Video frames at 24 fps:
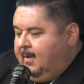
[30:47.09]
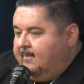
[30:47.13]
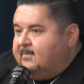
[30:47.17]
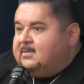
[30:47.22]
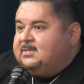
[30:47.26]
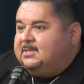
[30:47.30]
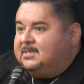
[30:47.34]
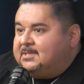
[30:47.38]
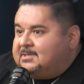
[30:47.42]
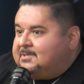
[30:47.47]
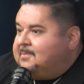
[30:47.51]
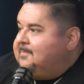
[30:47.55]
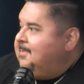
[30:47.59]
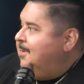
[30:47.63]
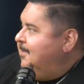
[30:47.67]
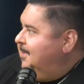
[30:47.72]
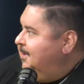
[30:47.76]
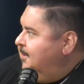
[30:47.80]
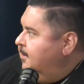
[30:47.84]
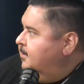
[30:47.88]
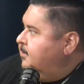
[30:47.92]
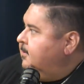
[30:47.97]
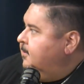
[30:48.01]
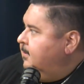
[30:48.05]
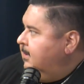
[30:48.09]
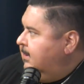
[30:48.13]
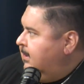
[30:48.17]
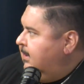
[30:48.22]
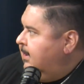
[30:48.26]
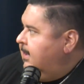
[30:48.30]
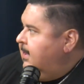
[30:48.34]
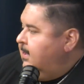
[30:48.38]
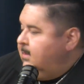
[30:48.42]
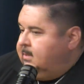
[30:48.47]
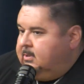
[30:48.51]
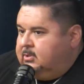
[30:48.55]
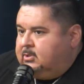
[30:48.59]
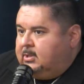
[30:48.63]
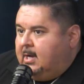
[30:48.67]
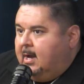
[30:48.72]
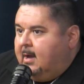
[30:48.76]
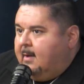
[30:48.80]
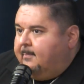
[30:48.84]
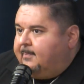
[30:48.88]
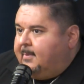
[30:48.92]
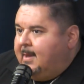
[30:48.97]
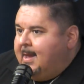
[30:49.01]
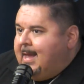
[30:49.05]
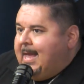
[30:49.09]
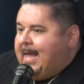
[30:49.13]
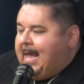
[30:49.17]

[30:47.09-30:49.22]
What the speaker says: system that we go through in cleaning the shop,